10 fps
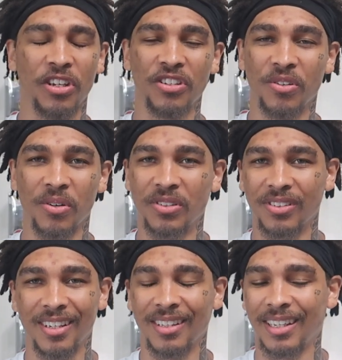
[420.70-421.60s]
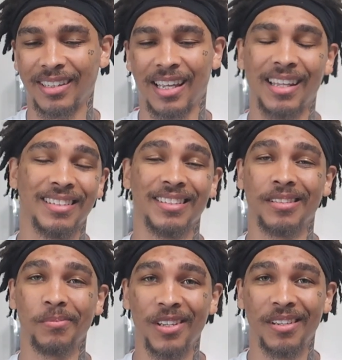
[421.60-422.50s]
get Jordans or nothing like that. It's
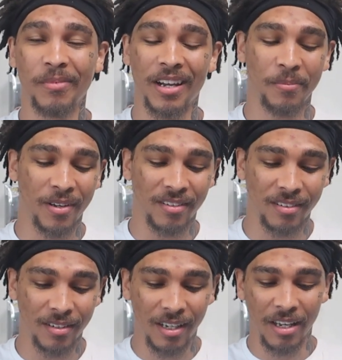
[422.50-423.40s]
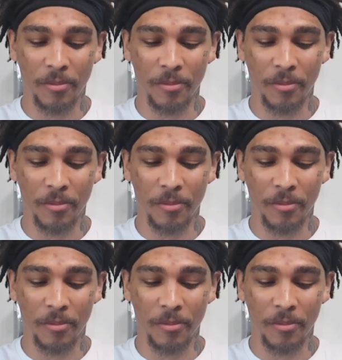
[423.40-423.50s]
just me, my opinion.